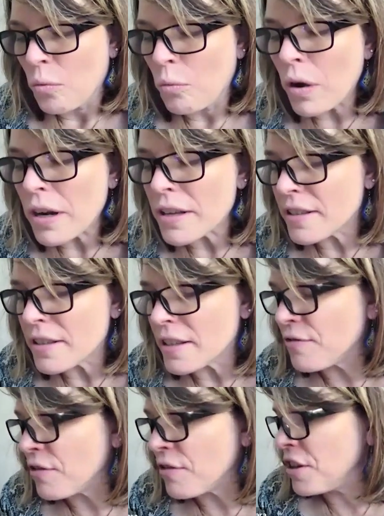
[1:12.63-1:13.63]
What is
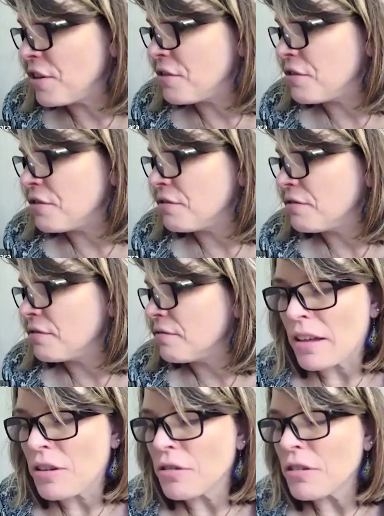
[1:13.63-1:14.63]
this for you?
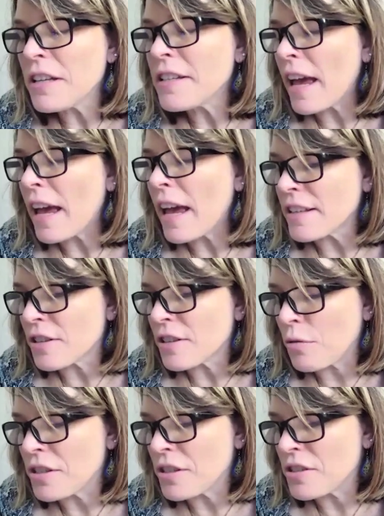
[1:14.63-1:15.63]
You don't need to ask the
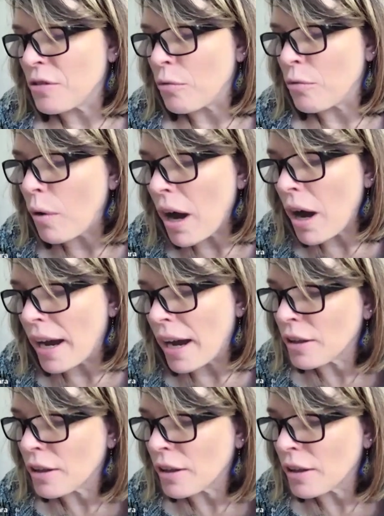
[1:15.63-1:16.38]
question why.